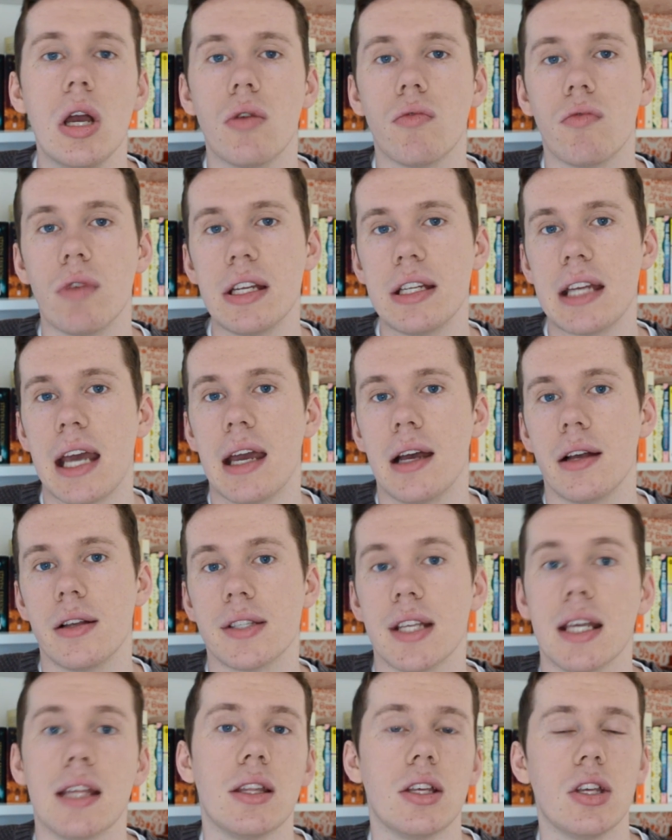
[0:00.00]

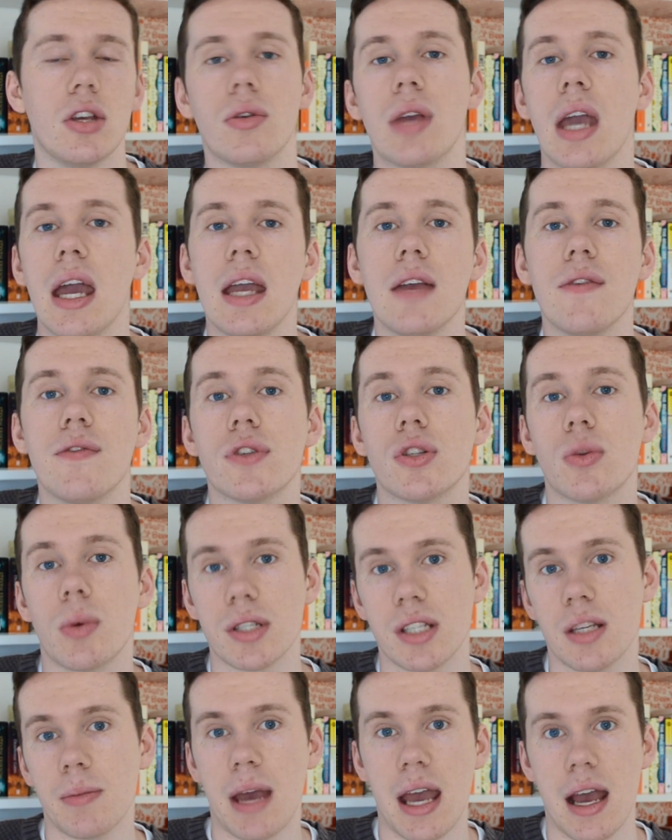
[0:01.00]
retails in the UK for
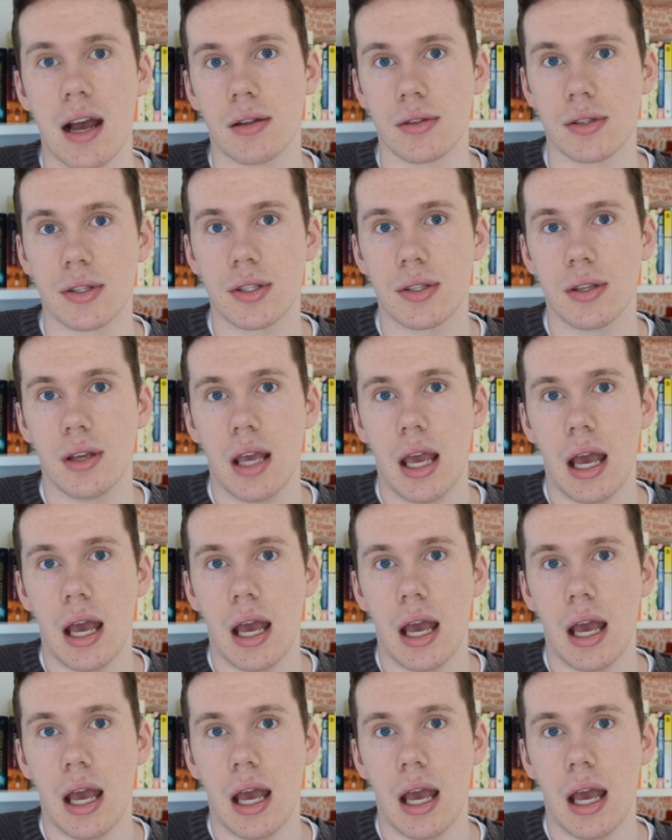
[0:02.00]
£20